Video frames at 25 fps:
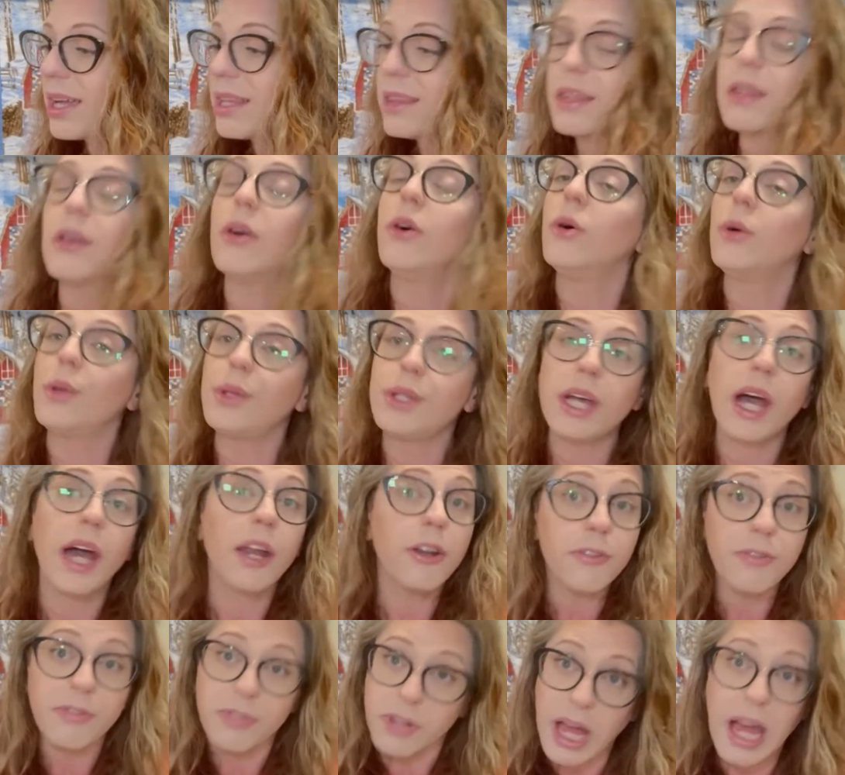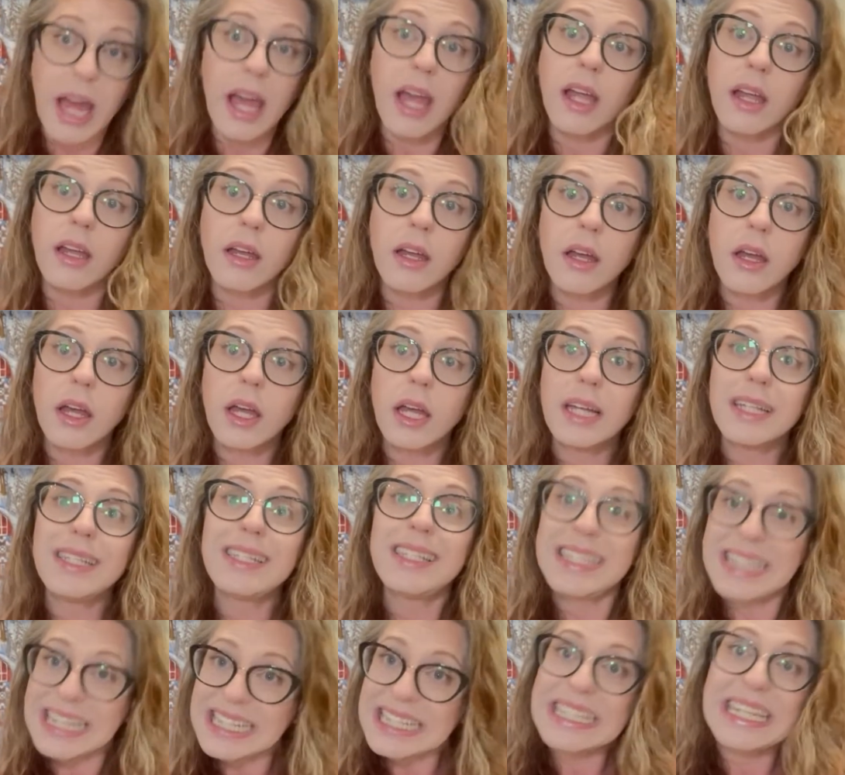the old tattered flag
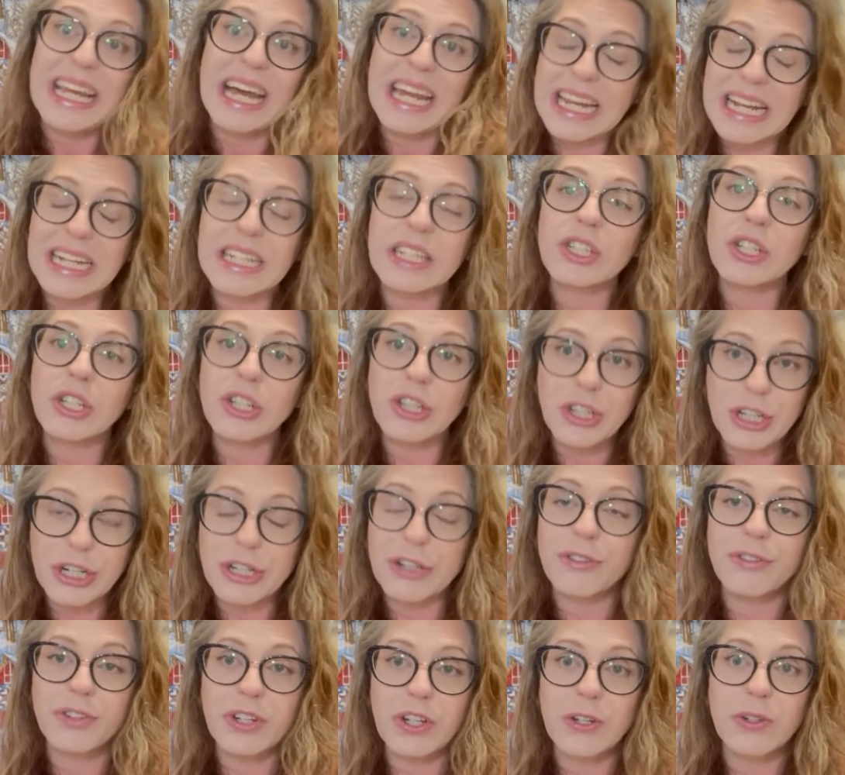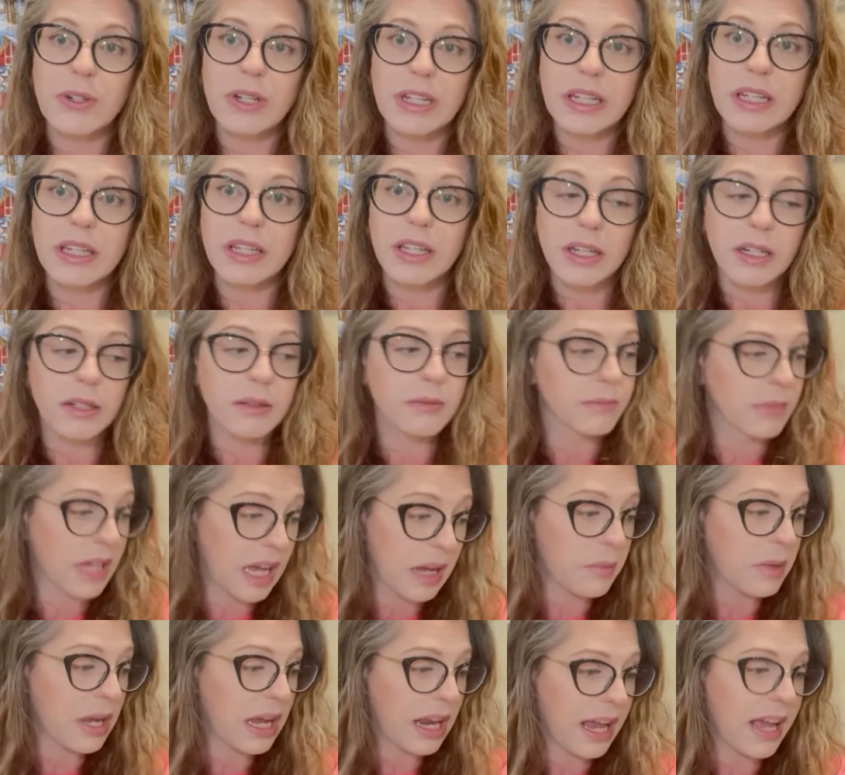does not answer their phone either. I
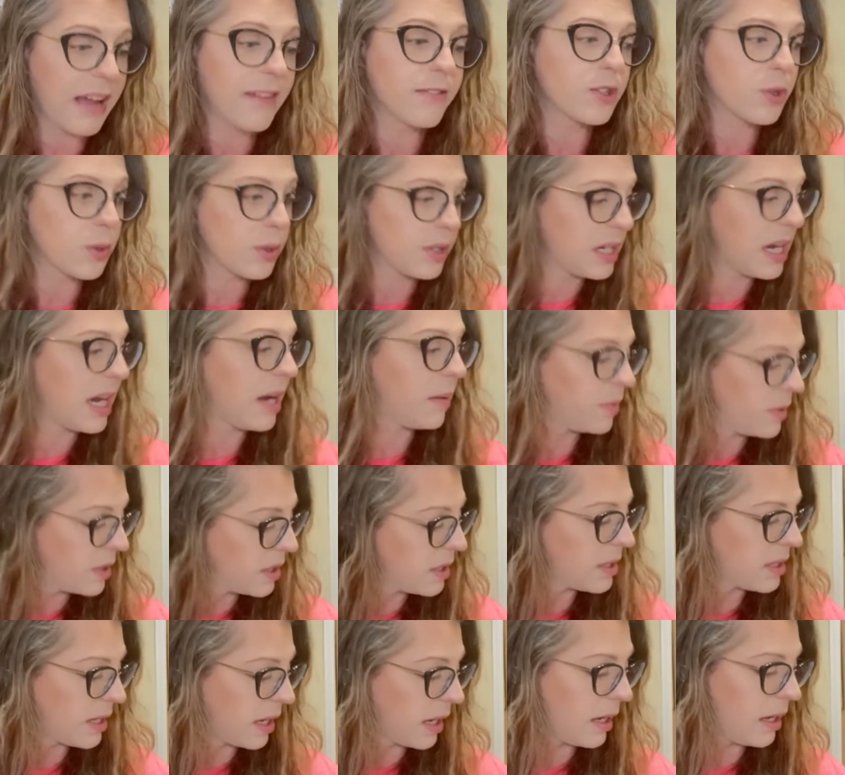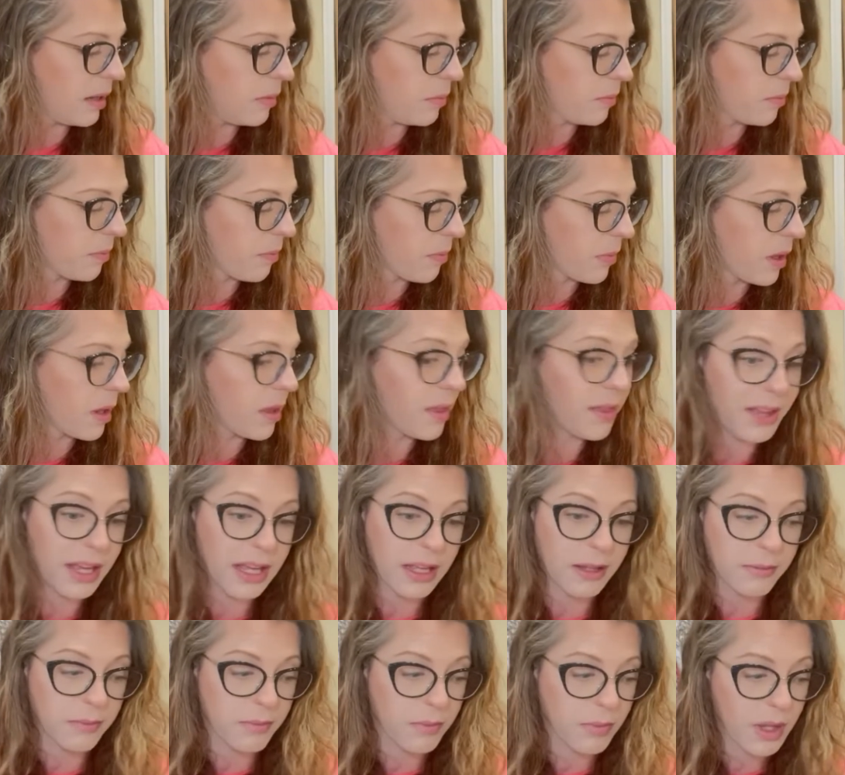might have to adopt the same
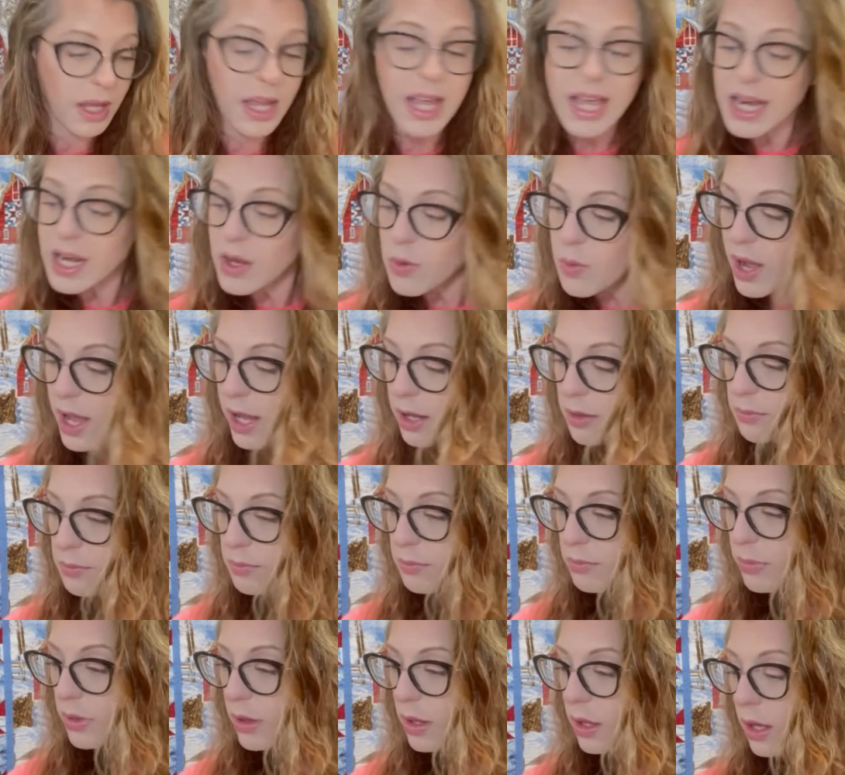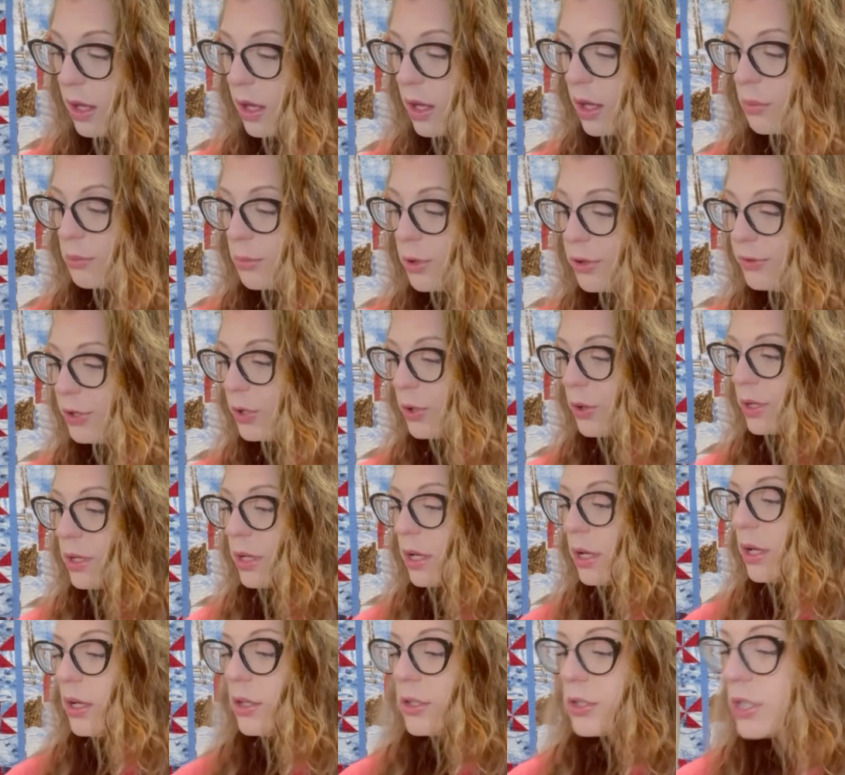thing. Anyway, moving on.
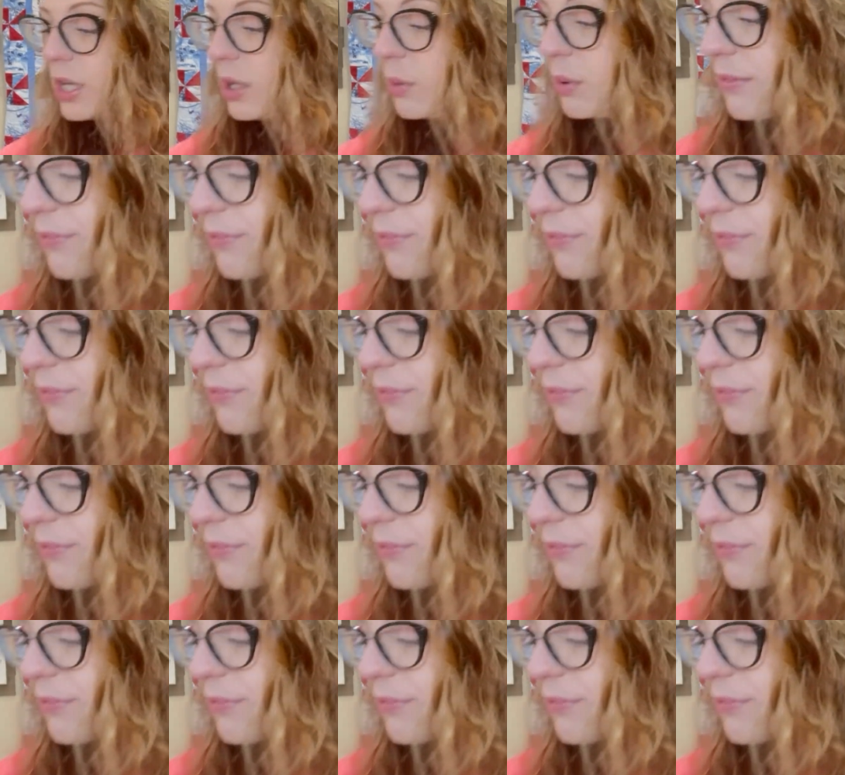So we